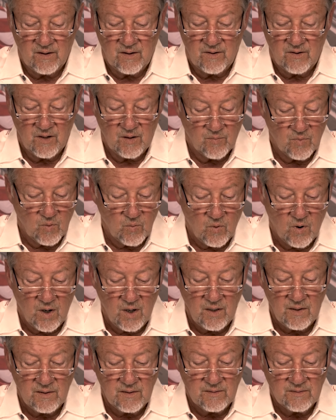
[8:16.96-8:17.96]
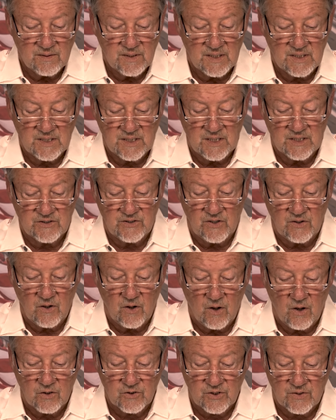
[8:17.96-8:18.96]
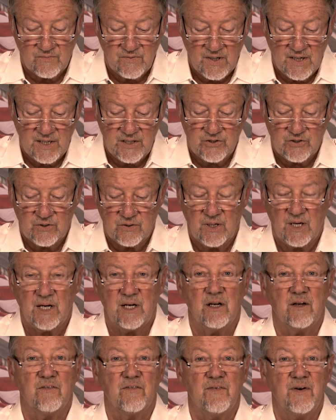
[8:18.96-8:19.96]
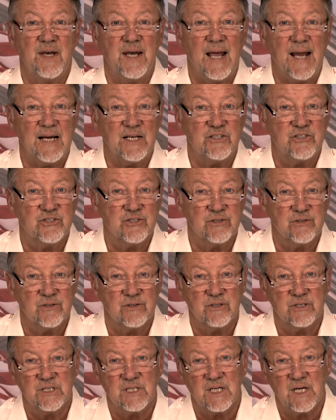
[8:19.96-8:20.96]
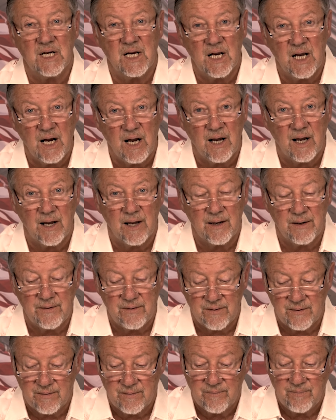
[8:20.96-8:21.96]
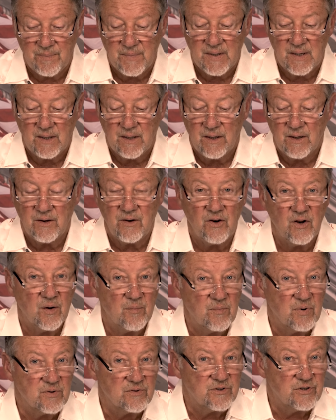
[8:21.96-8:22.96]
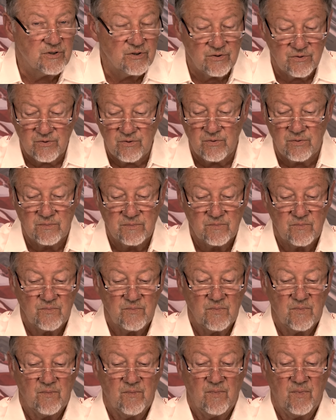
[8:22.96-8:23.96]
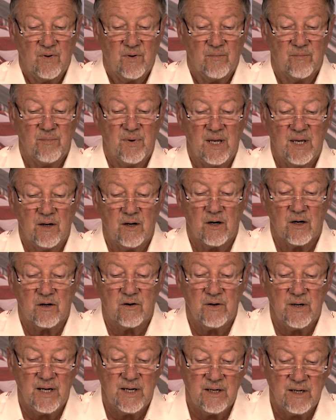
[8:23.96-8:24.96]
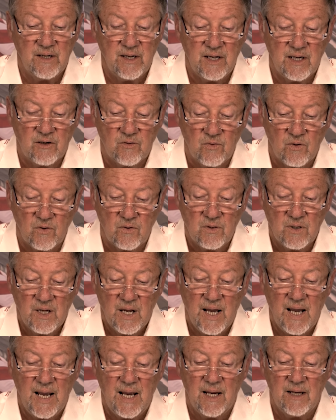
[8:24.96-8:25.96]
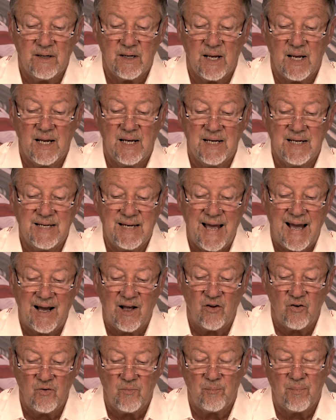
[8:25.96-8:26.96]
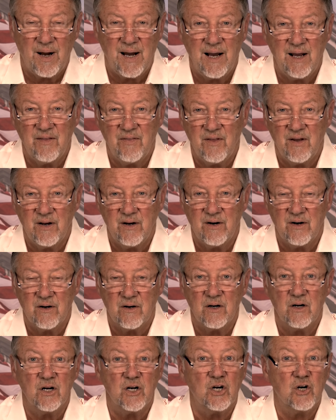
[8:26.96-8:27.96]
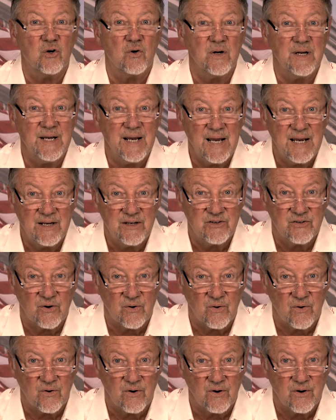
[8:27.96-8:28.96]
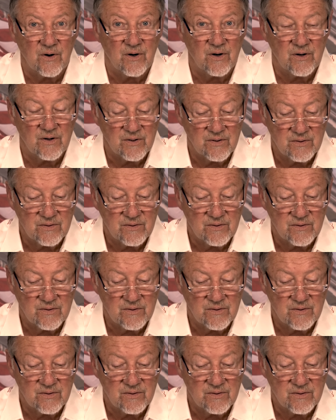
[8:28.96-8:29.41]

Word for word: Number one, it says the laws of nature and of nature's God. Number two, men are created equal and endowed by their Creator.